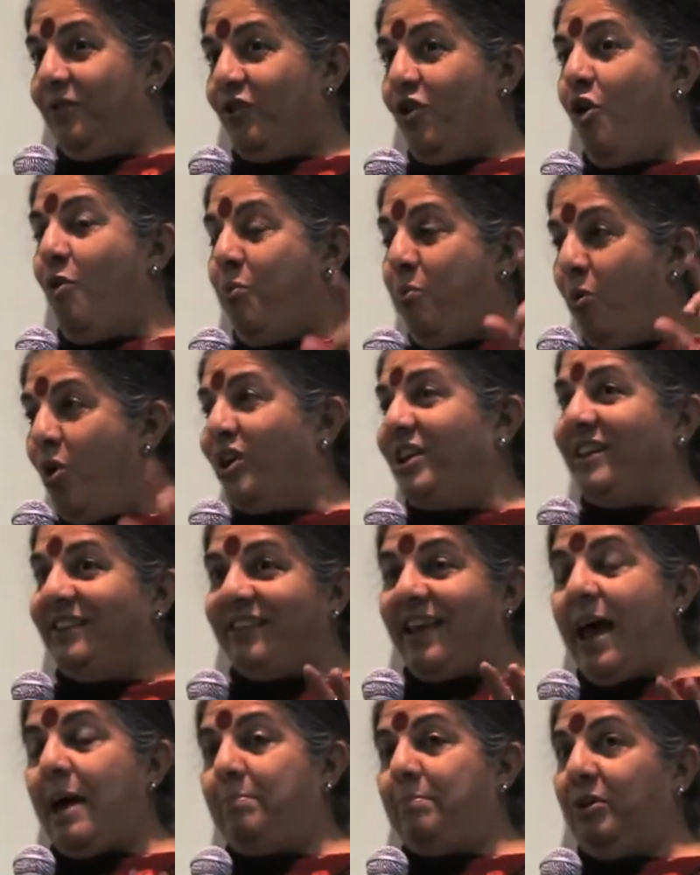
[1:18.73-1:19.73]
of what has
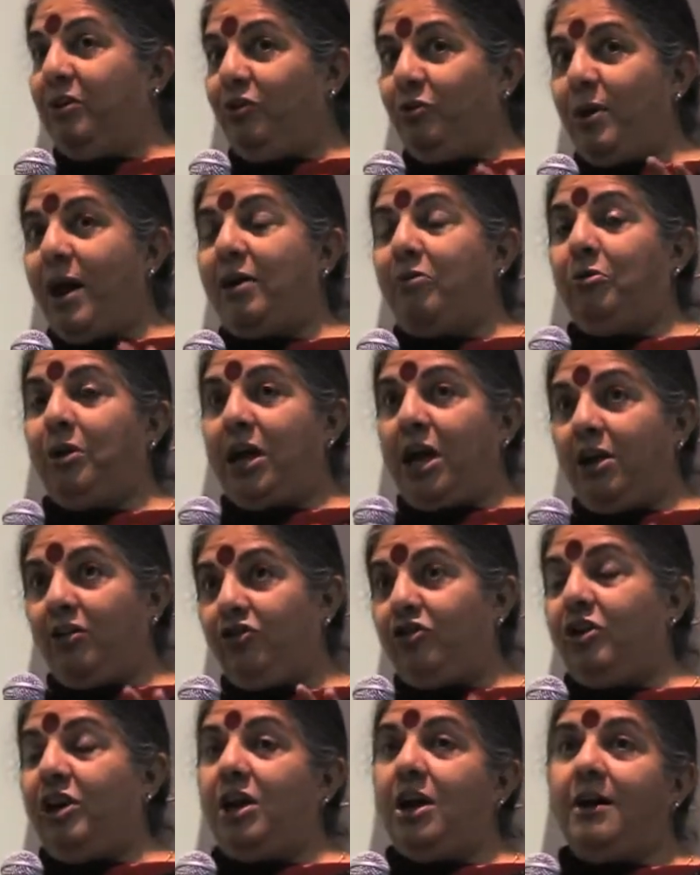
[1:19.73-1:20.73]
happened to
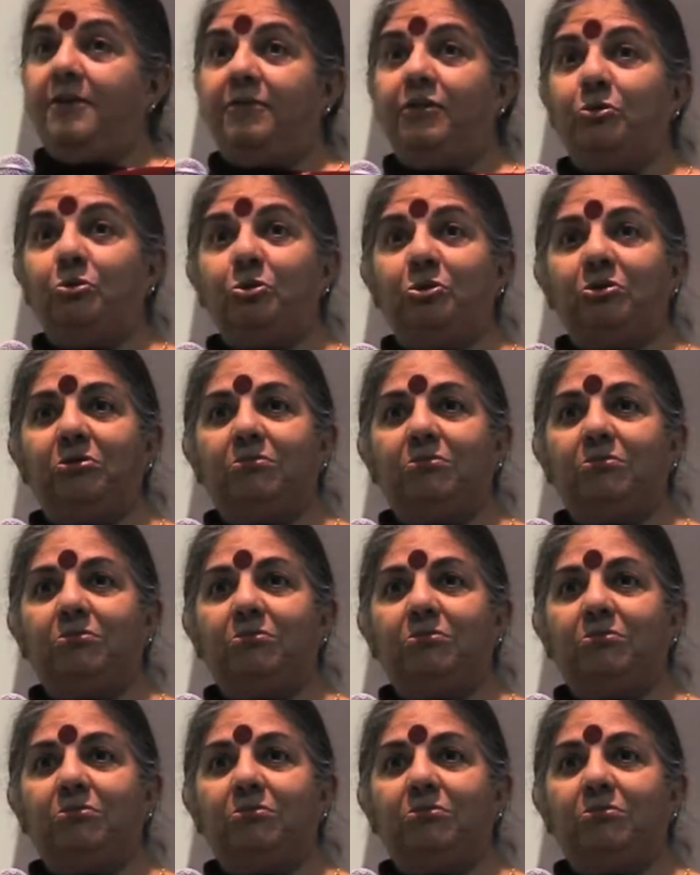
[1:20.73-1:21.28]
agriculture in our food.